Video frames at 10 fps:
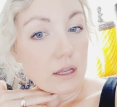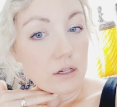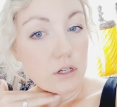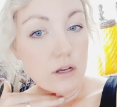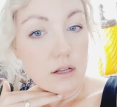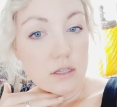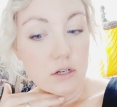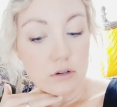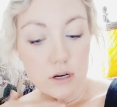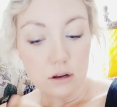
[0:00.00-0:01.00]
like to
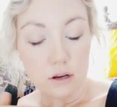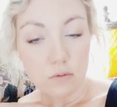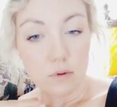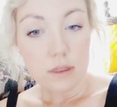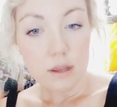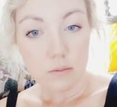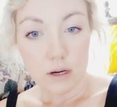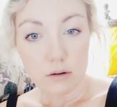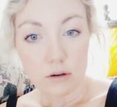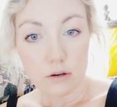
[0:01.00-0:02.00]
concentrate on with a
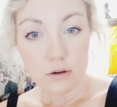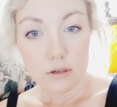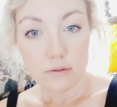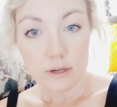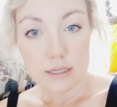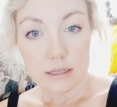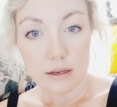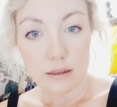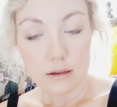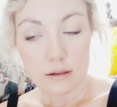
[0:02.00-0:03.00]
microcurrent device
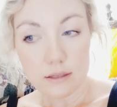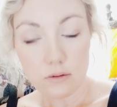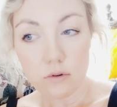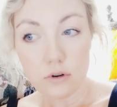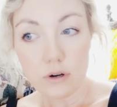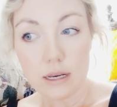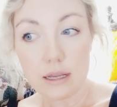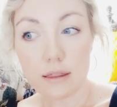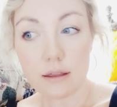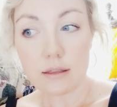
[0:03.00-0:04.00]
like this, or
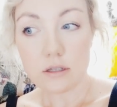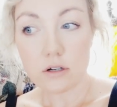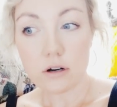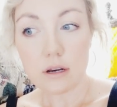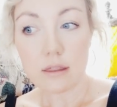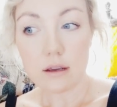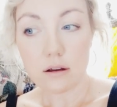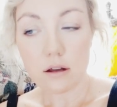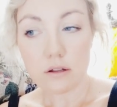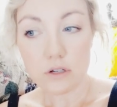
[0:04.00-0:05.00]
anything that's targeting that
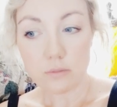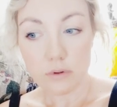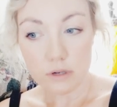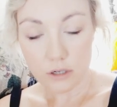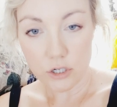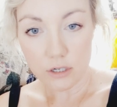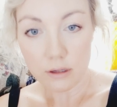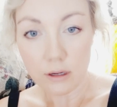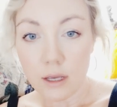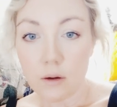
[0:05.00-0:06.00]
collagen
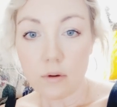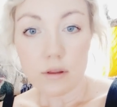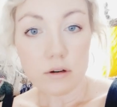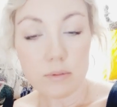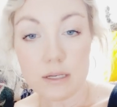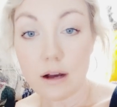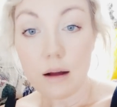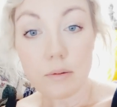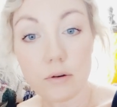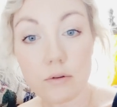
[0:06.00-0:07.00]
production, whether it be
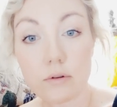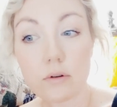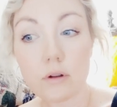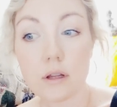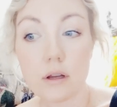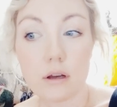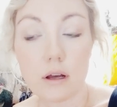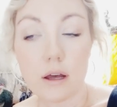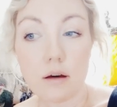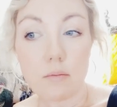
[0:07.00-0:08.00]
topical,
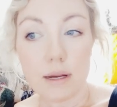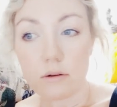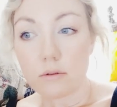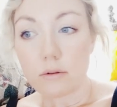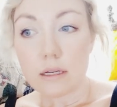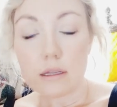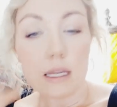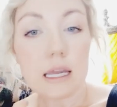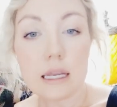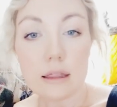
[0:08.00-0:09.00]

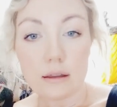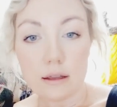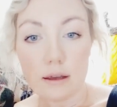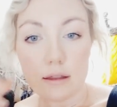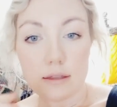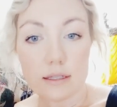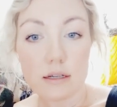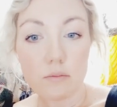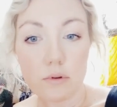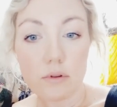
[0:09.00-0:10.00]
microneedling, anything like that, that's
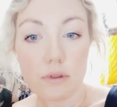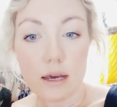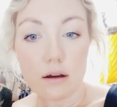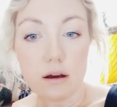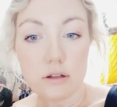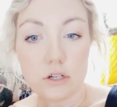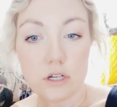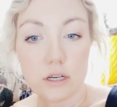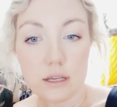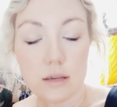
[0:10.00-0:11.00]
going to build that
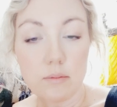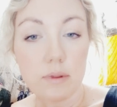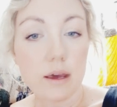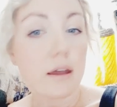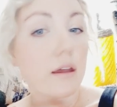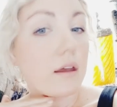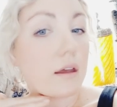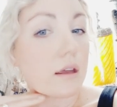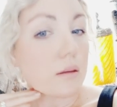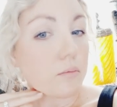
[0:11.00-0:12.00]
collagen and keep that
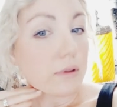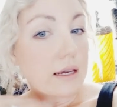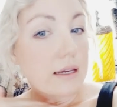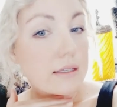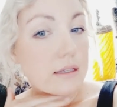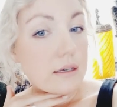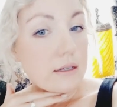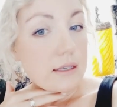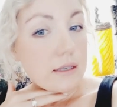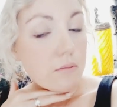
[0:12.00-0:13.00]
in place,
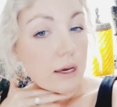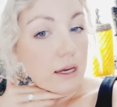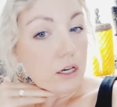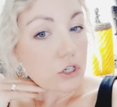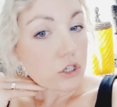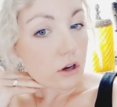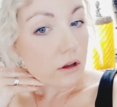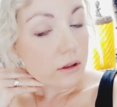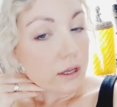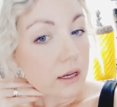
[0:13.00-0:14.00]
is my
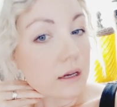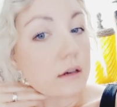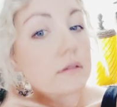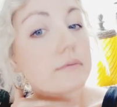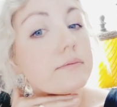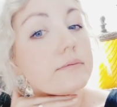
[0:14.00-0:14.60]
jawline.